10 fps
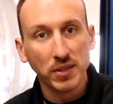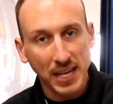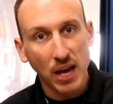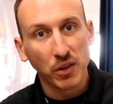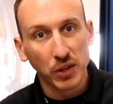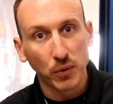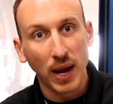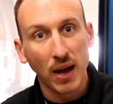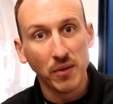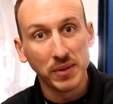down on the
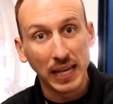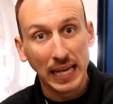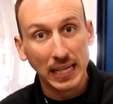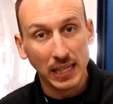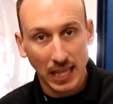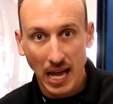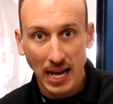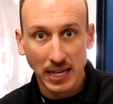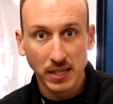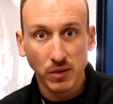ground and
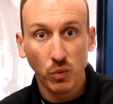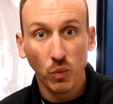aligned.